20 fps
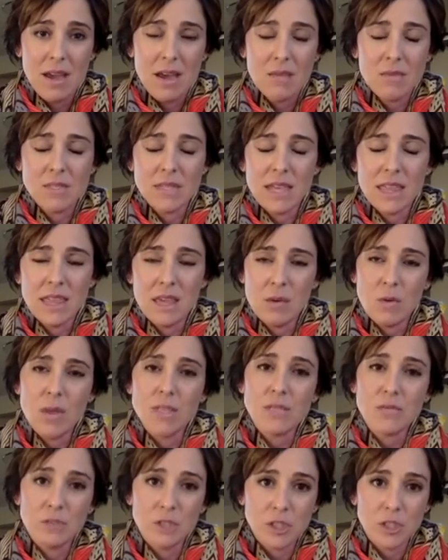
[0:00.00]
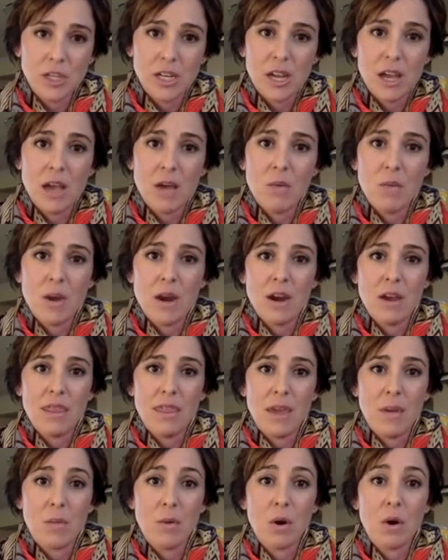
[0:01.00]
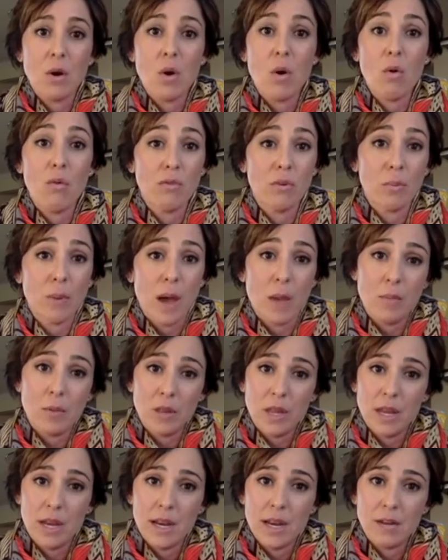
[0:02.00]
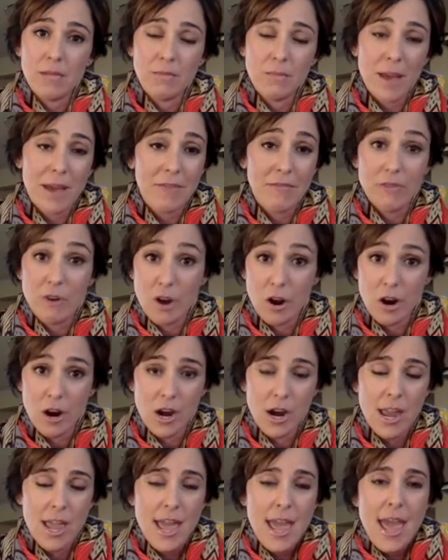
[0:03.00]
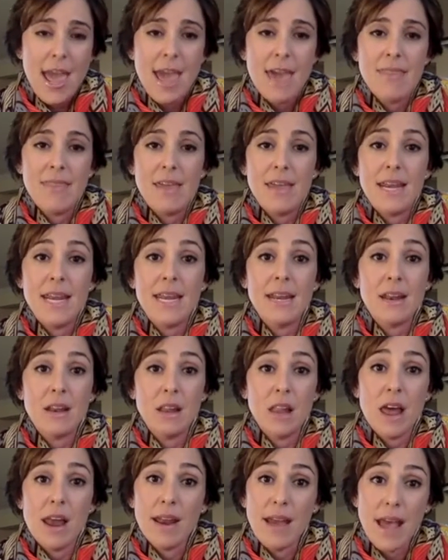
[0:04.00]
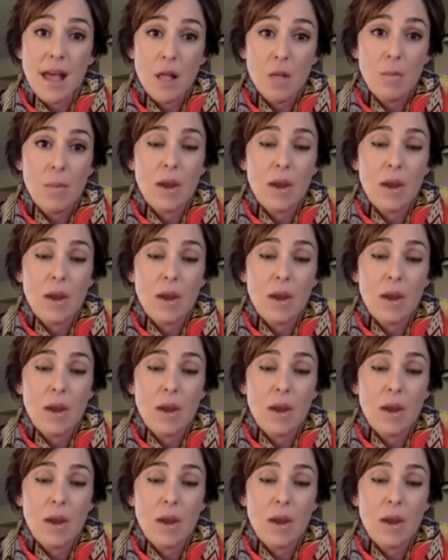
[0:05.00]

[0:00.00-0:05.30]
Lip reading: It was, I think, West Virginia, where they were overpopulated by far, and they needed a lot of help.